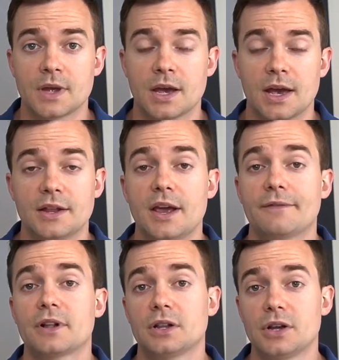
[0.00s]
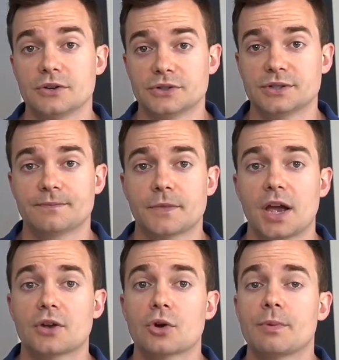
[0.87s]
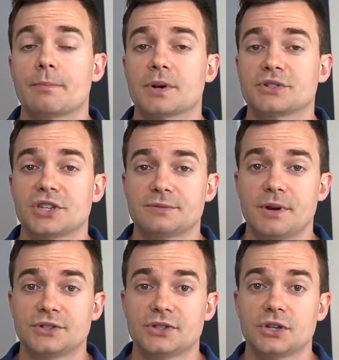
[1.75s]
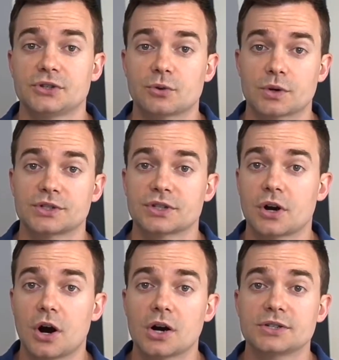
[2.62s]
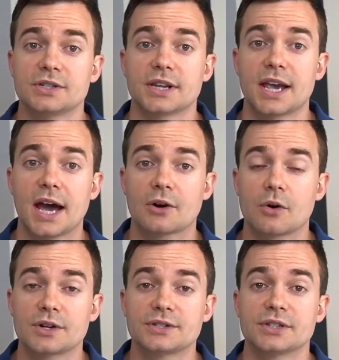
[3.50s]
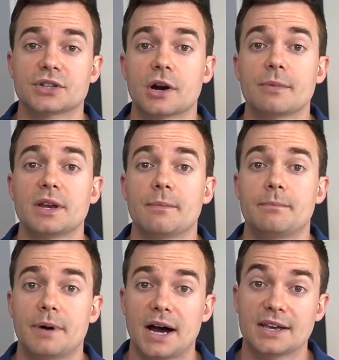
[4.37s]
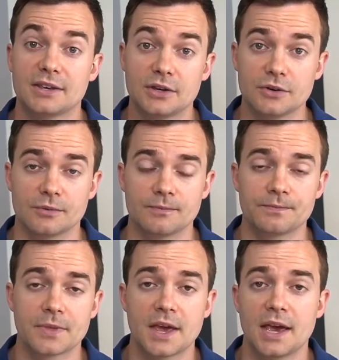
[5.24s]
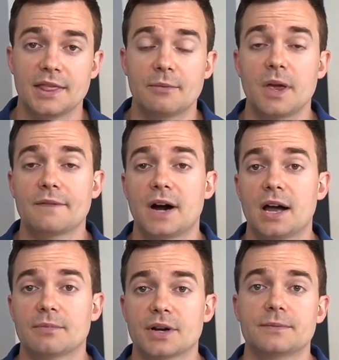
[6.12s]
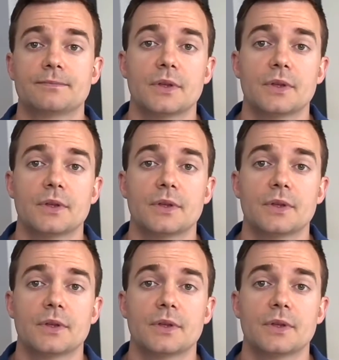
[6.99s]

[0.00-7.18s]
And then you have closed. A group of participants sorts cards into categories determined by you. And then we have hybrid.